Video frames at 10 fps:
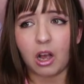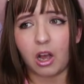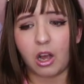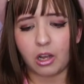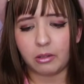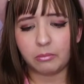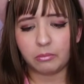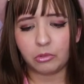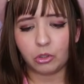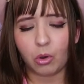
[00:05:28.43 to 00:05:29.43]

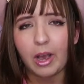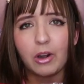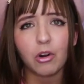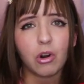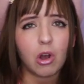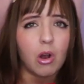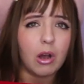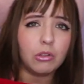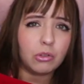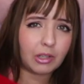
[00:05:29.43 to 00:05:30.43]
Um, so I don't know
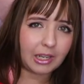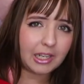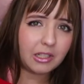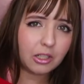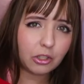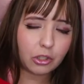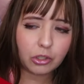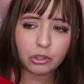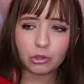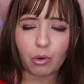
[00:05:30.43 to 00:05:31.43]
how to clean this
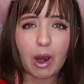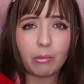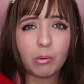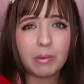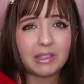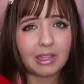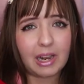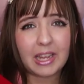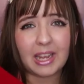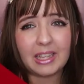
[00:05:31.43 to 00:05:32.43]
skirt, so I will be
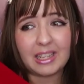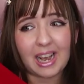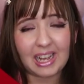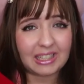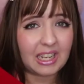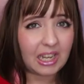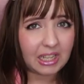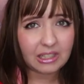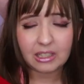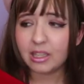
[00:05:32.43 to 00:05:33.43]
selling it as
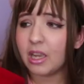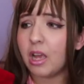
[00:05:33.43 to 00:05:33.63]
is